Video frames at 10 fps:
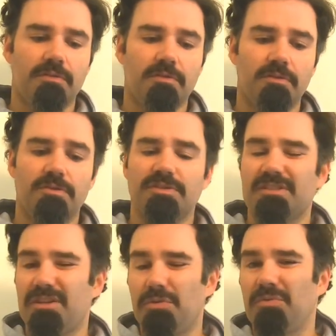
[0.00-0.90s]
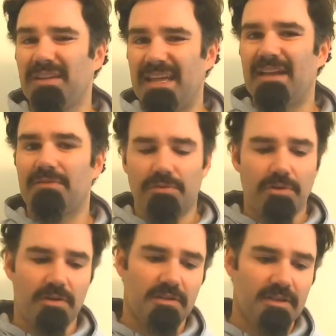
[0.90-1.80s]
nutrients that you don't get through
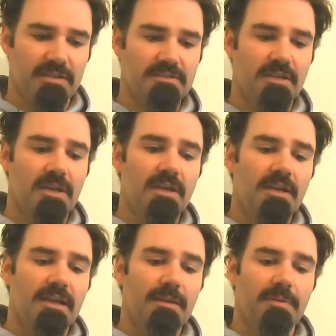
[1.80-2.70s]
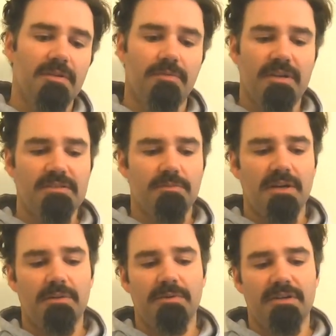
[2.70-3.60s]
other things, but the reason why
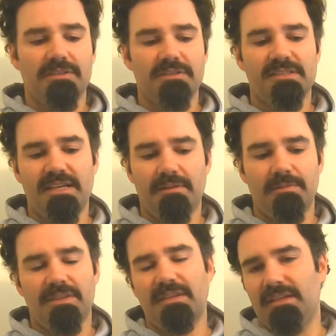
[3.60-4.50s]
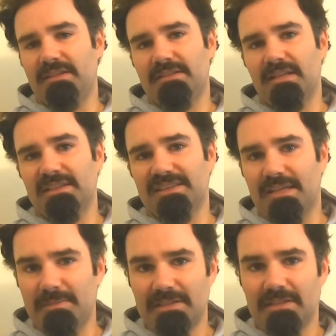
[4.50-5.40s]
we're saying with these
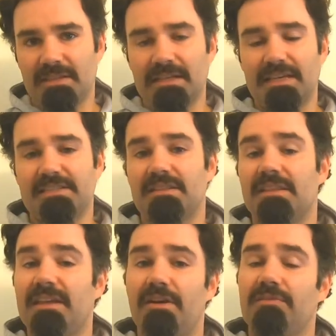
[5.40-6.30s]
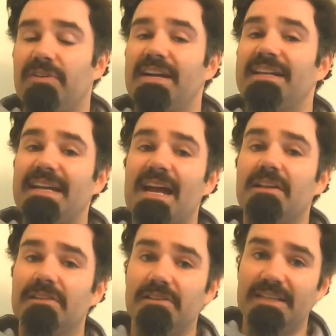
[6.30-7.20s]
limit is that they are very
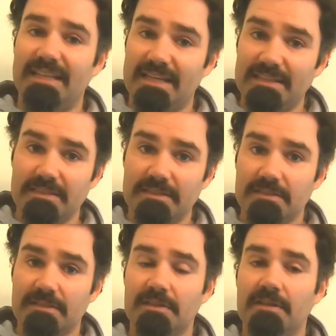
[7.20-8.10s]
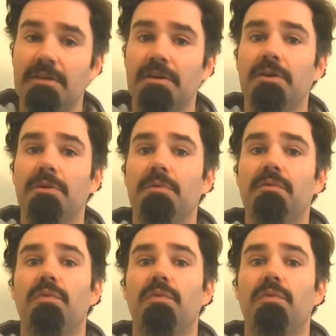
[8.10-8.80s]
calorie dense. For